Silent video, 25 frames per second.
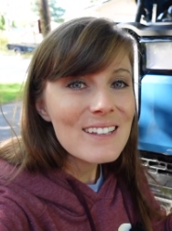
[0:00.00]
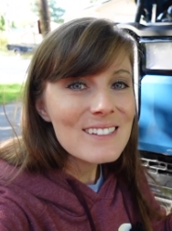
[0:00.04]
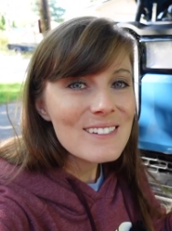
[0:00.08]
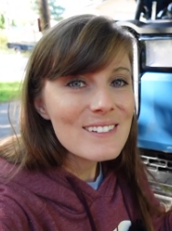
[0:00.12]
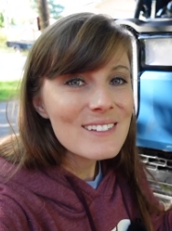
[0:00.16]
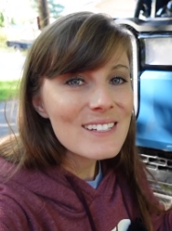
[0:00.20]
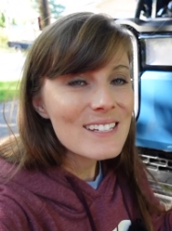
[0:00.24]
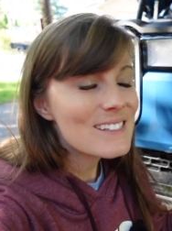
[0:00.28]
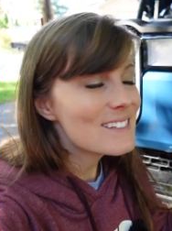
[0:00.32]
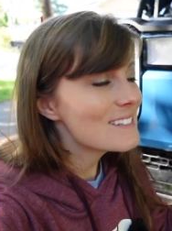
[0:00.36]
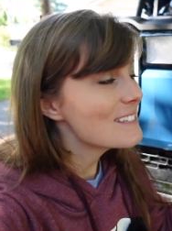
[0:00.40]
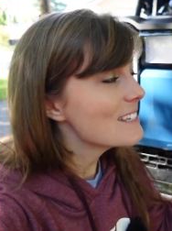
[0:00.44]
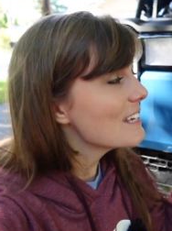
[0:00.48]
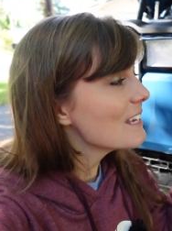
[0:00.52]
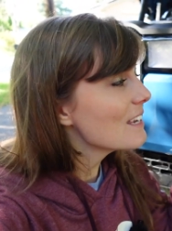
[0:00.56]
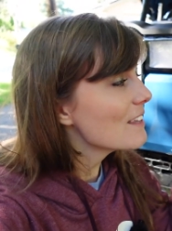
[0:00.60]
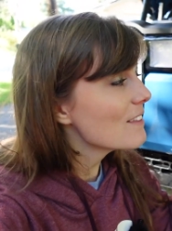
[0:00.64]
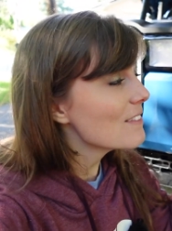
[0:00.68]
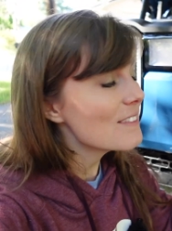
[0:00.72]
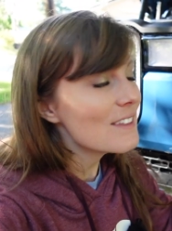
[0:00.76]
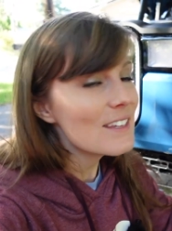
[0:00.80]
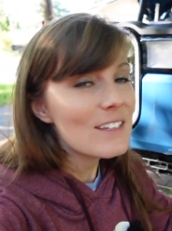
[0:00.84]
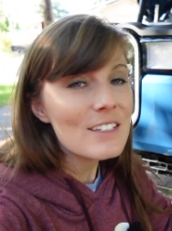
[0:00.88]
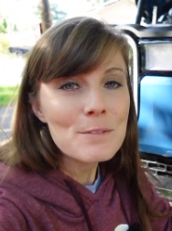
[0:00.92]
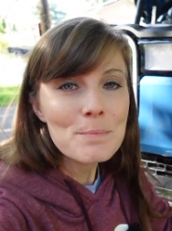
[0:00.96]
as you can see,
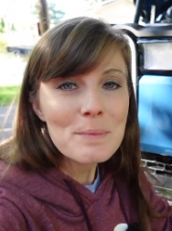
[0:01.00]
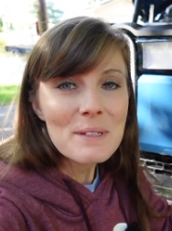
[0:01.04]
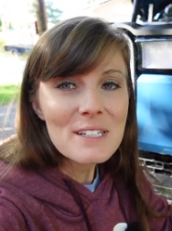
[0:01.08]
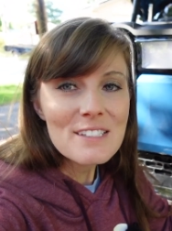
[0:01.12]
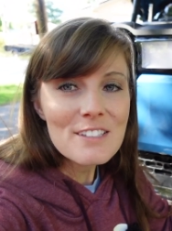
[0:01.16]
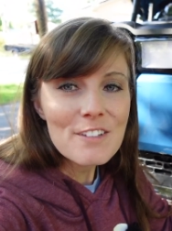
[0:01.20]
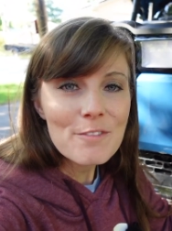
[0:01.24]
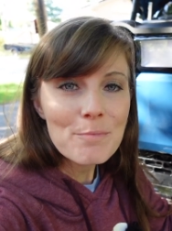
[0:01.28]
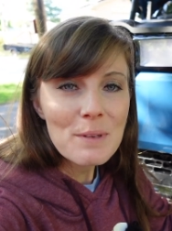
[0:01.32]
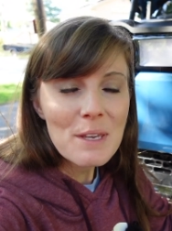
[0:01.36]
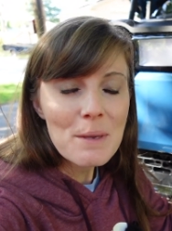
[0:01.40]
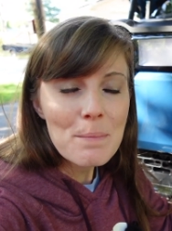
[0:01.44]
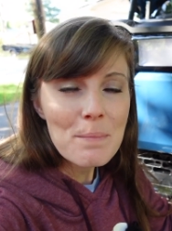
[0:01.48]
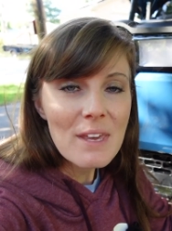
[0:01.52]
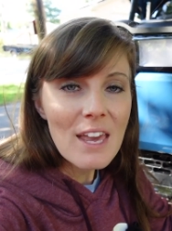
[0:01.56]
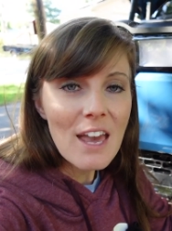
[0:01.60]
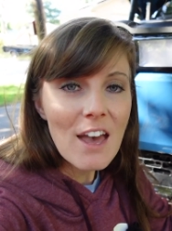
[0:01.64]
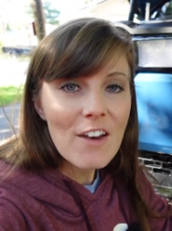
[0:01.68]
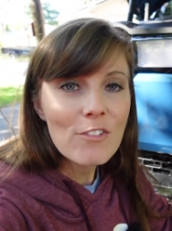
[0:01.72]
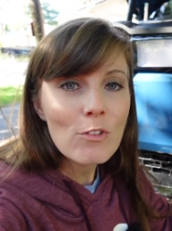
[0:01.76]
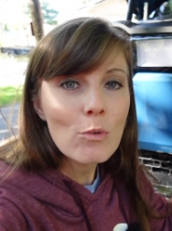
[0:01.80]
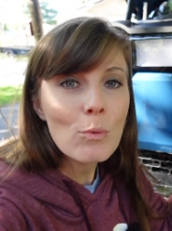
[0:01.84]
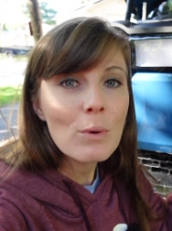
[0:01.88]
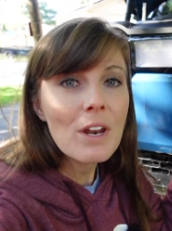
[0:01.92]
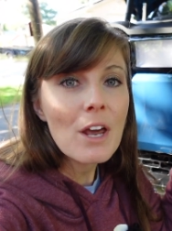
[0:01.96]
this piece of
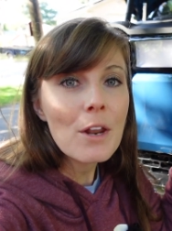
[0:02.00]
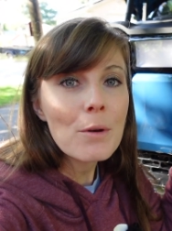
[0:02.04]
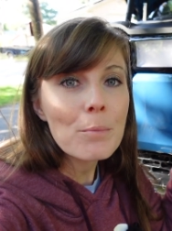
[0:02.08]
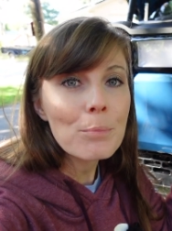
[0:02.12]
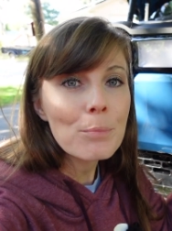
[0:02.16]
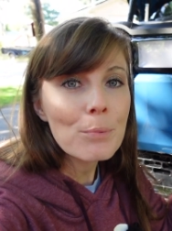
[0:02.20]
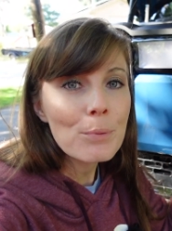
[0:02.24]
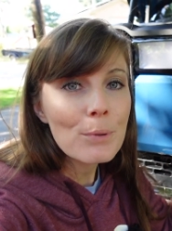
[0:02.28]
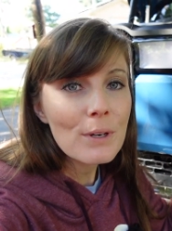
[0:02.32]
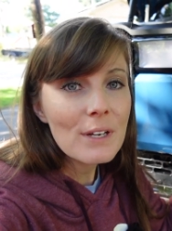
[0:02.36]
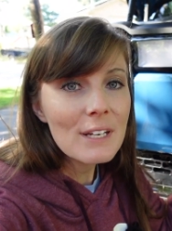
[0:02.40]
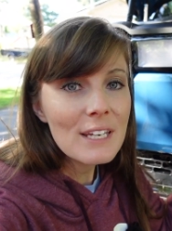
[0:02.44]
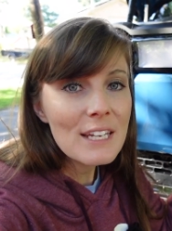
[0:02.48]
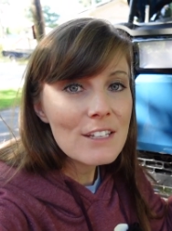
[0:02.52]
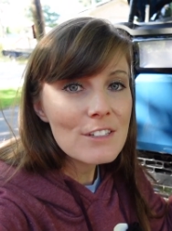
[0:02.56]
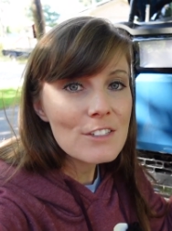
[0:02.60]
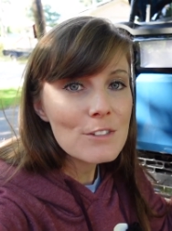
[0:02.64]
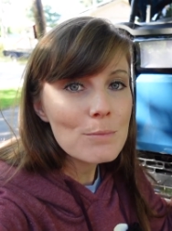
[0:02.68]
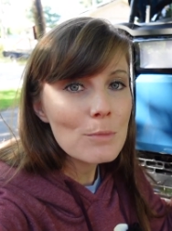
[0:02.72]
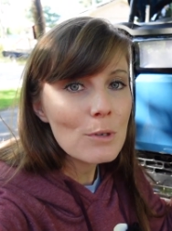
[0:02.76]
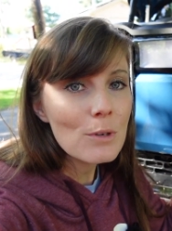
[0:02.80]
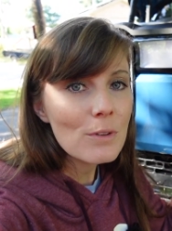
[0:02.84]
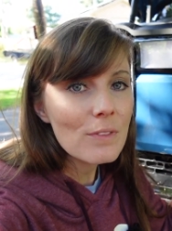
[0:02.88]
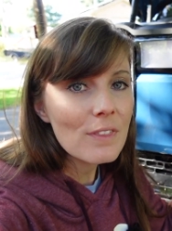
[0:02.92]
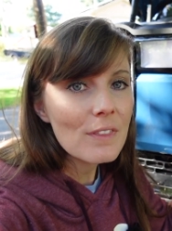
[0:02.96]
PPF went on pretty
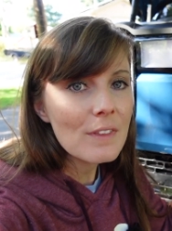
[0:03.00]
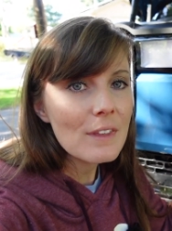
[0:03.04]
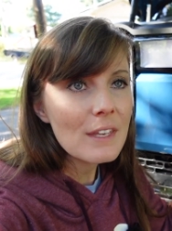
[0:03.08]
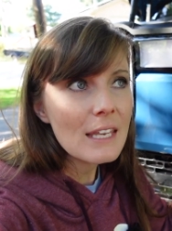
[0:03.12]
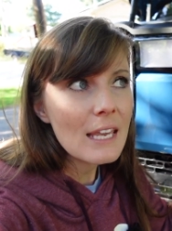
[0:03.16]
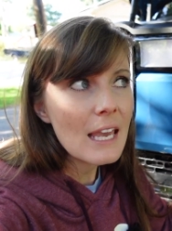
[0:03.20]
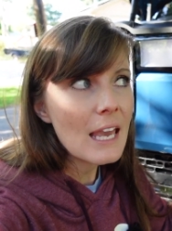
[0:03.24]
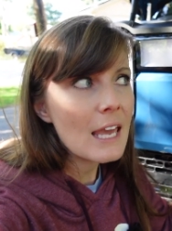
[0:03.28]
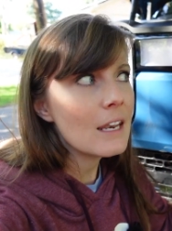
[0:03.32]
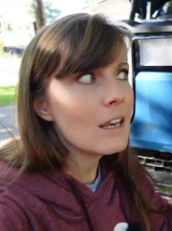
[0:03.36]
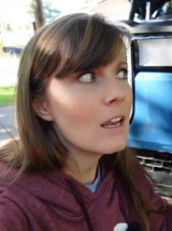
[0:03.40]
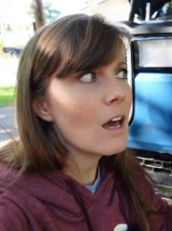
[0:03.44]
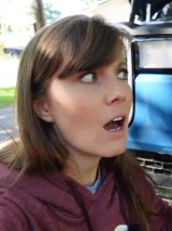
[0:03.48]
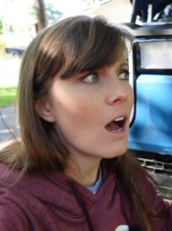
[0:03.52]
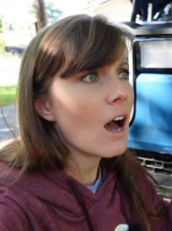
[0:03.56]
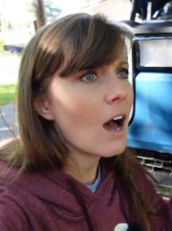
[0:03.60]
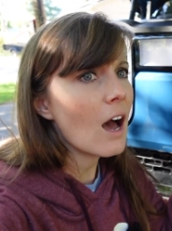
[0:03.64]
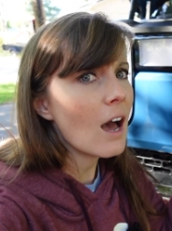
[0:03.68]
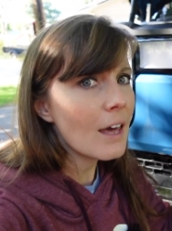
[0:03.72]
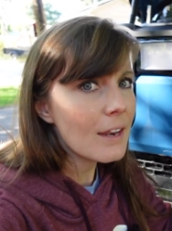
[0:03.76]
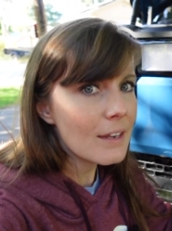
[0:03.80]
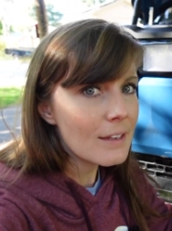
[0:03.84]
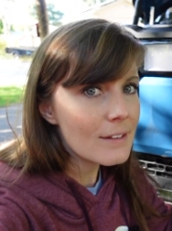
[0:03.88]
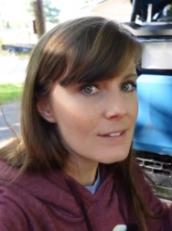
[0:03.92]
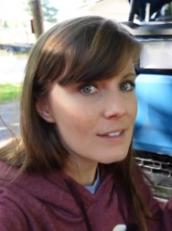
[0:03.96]
smoothly and
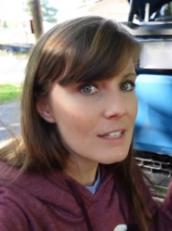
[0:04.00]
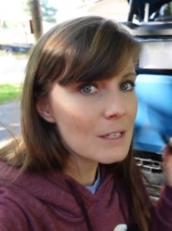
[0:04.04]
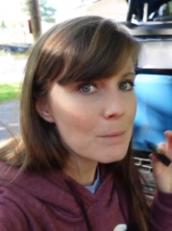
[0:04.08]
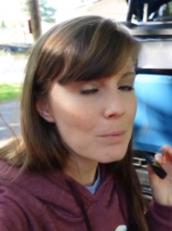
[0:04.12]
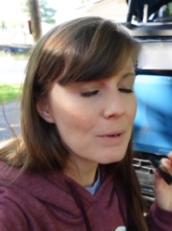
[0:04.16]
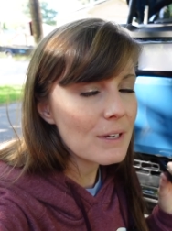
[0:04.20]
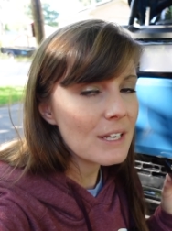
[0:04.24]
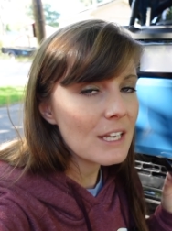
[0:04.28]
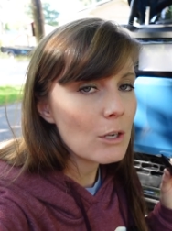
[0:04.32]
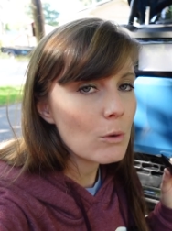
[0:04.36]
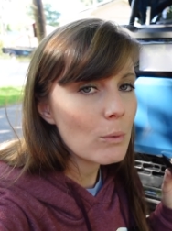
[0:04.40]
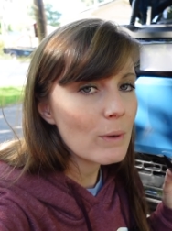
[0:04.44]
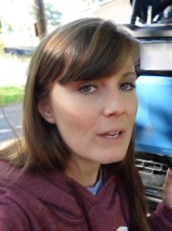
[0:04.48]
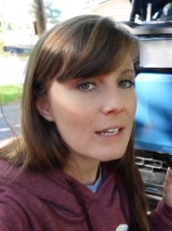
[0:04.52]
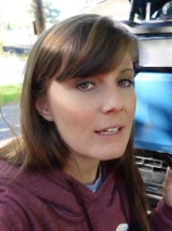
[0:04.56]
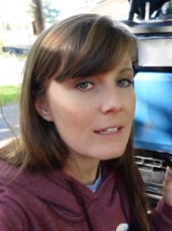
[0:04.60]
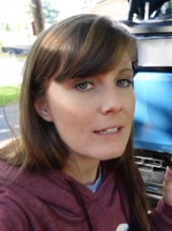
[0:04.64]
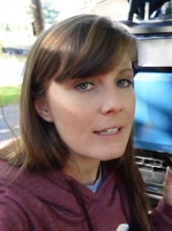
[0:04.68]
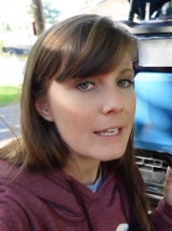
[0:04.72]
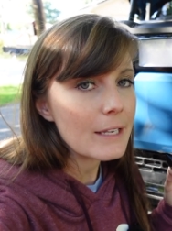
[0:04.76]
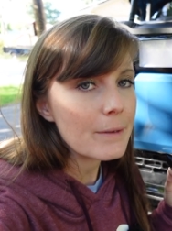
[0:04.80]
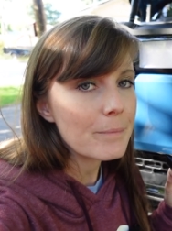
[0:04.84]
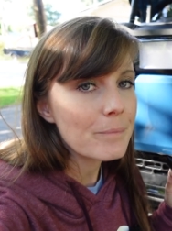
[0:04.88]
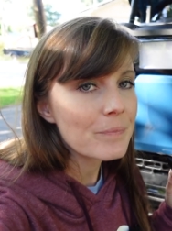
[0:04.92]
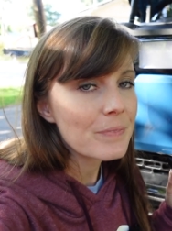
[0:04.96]
honestly pretty
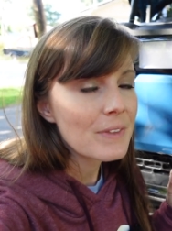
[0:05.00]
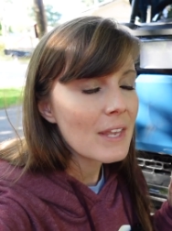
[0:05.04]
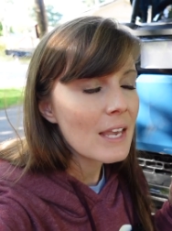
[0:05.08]
quickly.